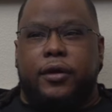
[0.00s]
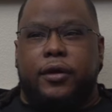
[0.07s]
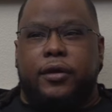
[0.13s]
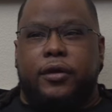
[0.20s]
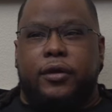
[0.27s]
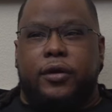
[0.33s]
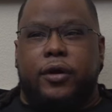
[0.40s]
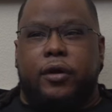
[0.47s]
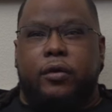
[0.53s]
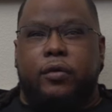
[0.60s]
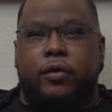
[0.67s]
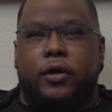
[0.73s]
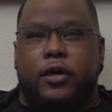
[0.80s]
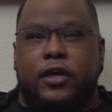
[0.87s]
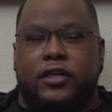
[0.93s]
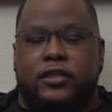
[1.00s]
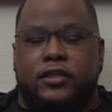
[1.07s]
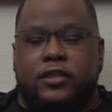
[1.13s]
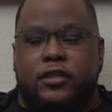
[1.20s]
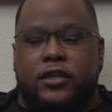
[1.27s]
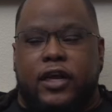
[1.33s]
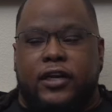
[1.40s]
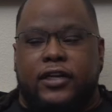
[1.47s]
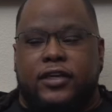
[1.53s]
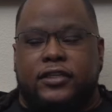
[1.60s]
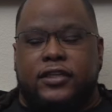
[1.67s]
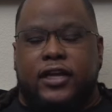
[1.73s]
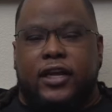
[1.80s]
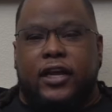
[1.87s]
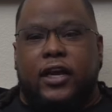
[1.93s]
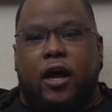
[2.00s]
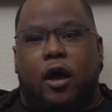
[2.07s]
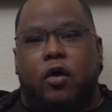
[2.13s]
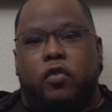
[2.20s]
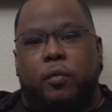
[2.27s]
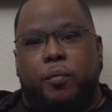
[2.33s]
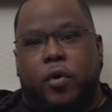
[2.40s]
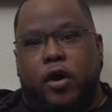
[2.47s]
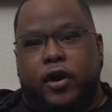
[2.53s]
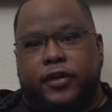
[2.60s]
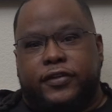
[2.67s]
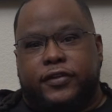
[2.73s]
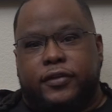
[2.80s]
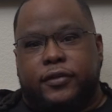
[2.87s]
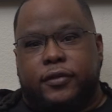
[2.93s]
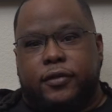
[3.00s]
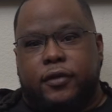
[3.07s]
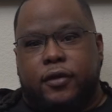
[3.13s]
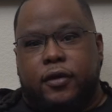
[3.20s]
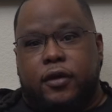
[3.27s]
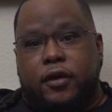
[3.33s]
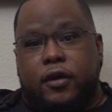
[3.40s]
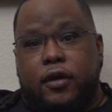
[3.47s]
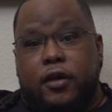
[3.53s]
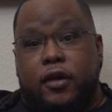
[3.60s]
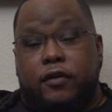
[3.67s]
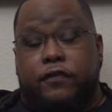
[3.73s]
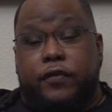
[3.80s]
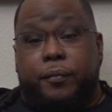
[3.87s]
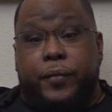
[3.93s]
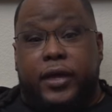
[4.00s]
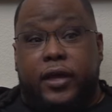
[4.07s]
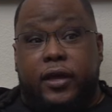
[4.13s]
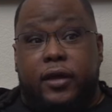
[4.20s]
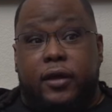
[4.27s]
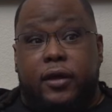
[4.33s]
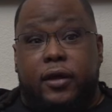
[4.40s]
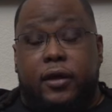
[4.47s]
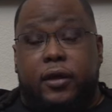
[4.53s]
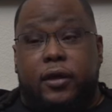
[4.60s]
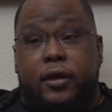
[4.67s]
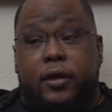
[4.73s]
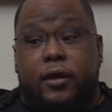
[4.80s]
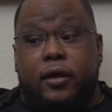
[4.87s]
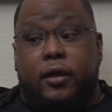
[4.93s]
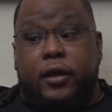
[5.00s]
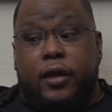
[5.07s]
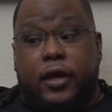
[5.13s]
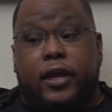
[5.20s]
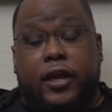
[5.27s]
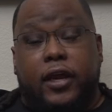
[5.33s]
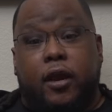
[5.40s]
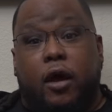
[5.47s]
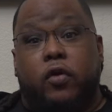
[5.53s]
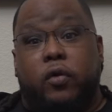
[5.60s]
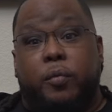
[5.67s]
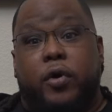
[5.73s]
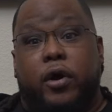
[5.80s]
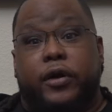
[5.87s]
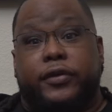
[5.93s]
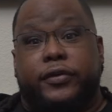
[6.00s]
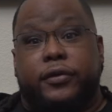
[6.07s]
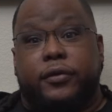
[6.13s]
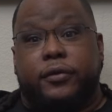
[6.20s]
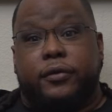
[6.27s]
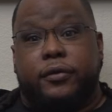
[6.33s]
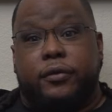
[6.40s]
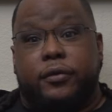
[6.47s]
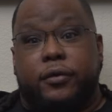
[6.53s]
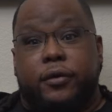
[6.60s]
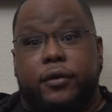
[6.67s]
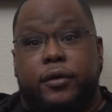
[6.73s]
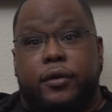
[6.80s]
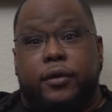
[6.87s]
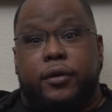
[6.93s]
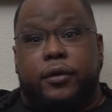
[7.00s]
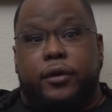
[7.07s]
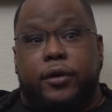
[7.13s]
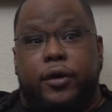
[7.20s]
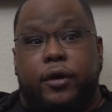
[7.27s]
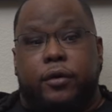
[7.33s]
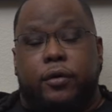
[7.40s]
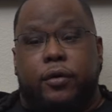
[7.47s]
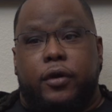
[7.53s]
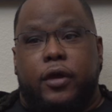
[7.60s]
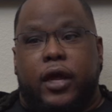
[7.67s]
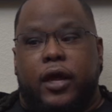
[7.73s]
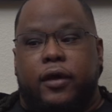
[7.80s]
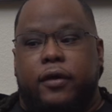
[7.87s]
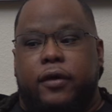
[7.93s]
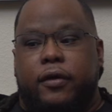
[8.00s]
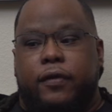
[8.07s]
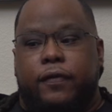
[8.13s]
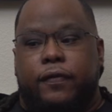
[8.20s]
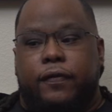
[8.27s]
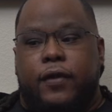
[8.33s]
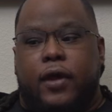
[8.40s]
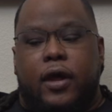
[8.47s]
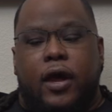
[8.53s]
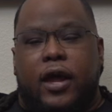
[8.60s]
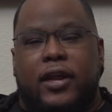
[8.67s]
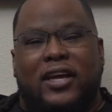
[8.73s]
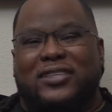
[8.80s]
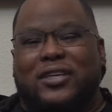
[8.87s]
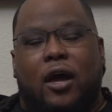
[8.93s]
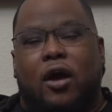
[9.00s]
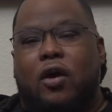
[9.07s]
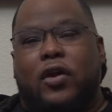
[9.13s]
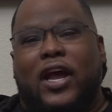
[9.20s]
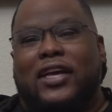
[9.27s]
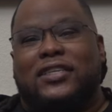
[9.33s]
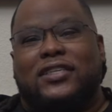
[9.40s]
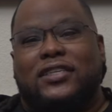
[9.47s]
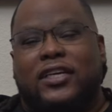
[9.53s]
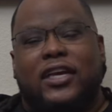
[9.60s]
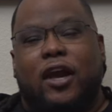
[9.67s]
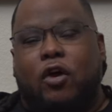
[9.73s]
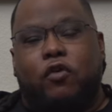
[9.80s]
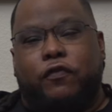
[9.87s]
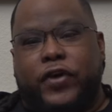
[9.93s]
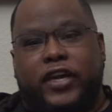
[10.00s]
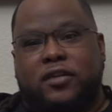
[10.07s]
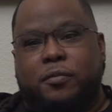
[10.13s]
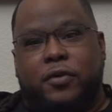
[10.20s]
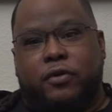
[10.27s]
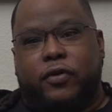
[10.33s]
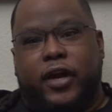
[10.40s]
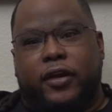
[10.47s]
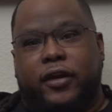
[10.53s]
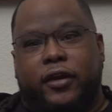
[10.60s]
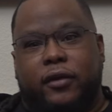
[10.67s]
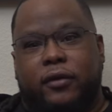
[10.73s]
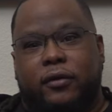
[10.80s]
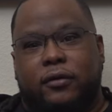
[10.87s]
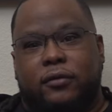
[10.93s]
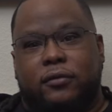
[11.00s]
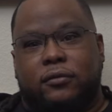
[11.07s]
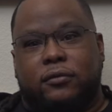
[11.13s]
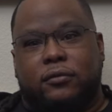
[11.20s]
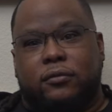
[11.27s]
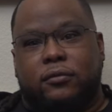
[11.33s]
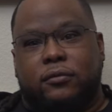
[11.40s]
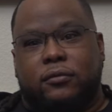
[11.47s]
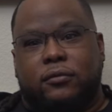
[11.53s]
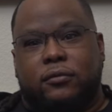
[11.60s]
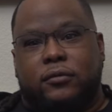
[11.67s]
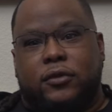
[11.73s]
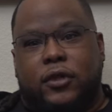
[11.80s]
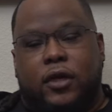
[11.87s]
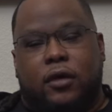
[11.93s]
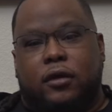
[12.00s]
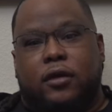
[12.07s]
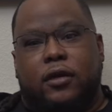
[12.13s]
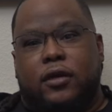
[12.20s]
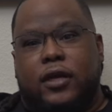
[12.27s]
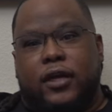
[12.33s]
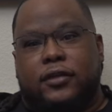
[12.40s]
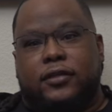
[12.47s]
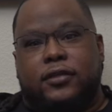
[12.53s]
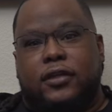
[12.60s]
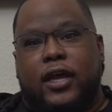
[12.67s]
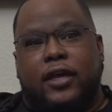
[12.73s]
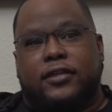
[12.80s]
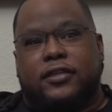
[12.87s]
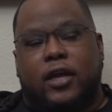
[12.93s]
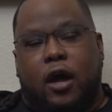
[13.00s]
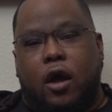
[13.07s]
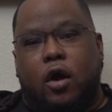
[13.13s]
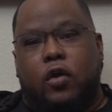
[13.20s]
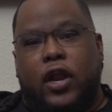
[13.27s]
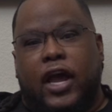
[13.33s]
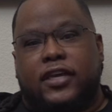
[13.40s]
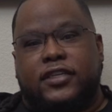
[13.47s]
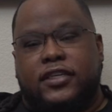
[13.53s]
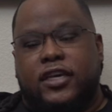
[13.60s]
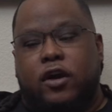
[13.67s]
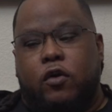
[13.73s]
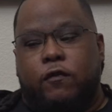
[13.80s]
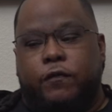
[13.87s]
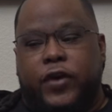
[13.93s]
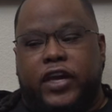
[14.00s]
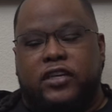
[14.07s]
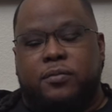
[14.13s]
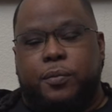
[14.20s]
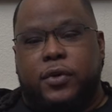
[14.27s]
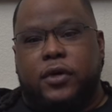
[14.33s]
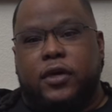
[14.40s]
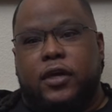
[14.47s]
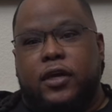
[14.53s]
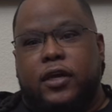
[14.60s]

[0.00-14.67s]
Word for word: you know, it's does it hit all the marks? And for mm-hmm. me, it hit all the marks. You know, like that's all I see on Facebook right now. Yeah, I had to get off. I, yeah, I stayed on that's, Facebook. That's all so. I see on Facebook